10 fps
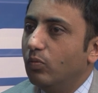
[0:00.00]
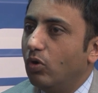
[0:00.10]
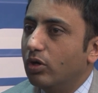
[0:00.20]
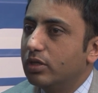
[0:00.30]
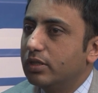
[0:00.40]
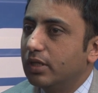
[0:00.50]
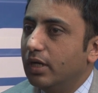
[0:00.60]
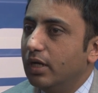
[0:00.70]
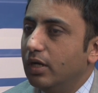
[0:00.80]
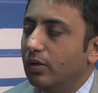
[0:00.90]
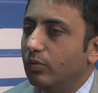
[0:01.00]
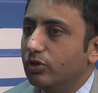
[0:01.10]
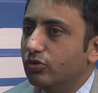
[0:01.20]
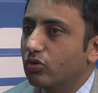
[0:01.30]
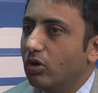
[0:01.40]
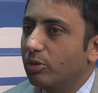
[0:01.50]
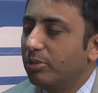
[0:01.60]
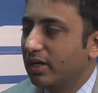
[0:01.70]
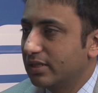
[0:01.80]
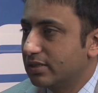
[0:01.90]
what uh, what you call
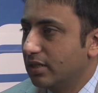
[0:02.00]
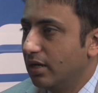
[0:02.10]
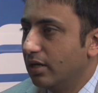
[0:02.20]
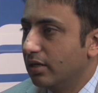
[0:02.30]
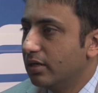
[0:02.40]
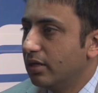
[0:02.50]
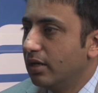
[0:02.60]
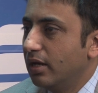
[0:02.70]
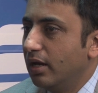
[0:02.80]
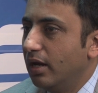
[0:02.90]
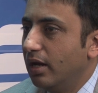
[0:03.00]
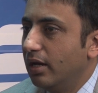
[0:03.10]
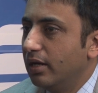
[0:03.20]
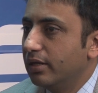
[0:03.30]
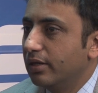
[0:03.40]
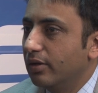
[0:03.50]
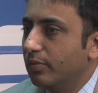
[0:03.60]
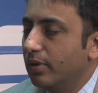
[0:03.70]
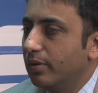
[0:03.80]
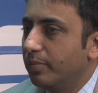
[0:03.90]
Pakistan, uh, you know,
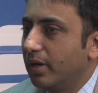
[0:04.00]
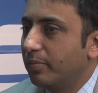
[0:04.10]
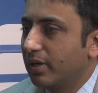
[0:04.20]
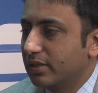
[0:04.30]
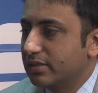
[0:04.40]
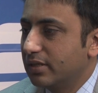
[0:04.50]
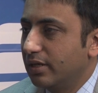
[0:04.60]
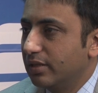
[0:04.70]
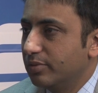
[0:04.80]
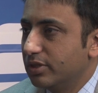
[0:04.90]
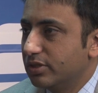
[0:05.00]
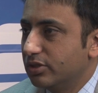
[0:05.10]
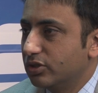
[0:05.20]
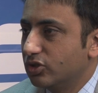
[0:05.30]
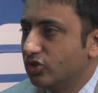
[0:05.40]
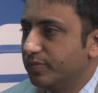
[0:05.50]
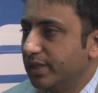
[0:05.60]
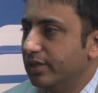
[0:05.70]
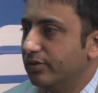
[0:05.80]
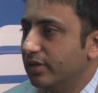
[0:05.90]
uh, pa Pakistan-administered
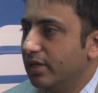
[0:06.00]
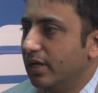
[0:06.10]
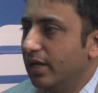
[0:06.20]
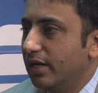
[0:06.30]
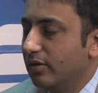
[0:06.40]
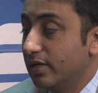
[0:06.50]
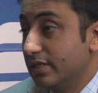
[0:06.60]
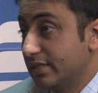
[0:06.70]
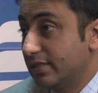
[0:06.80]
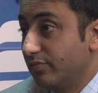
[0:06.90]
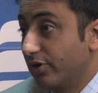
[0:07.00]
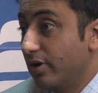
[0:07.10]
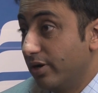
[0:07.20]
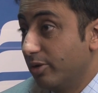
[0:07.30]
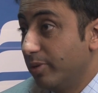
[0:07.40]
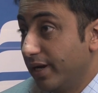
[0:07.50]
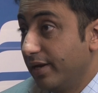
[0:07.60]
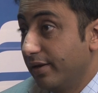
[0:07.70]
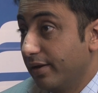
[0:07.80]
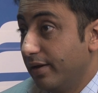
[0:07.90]
Kashmir, you know, is regarded by
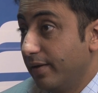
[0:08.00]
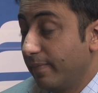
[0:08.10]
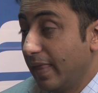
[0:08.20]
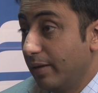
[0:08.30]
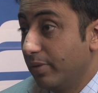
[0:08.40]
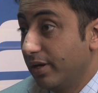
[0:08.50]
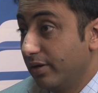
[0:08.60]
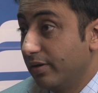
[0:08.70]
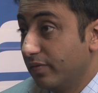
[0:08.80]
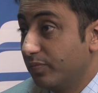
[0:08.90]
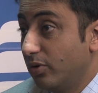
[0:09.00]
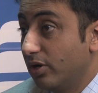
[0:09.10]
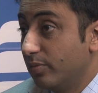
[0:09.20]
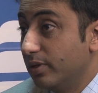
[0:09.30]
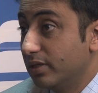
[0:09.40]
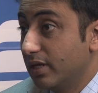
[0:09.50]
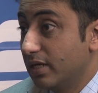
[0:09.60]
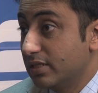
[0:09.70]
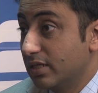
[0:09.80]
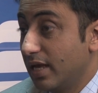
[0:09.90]
India and by India's parliament
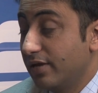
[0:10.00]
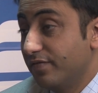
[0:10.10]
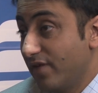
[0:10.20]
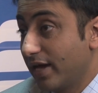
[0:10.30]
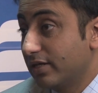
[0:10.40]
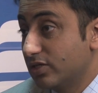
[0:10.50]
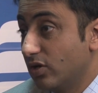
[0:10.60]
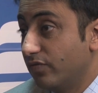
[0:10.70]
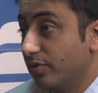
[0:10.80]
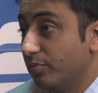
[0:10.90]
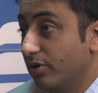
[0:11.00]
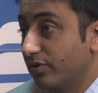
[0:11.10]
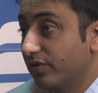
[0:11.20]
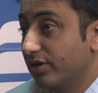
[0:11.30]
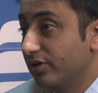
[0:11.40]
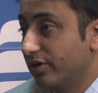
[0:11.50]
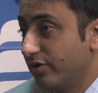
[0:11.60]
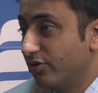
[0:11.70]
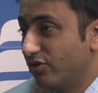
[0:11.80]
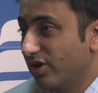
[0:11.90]
as, a, in fact, a sovereign part of Indian
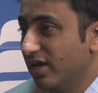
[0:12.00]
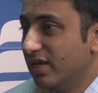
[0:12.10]
territory,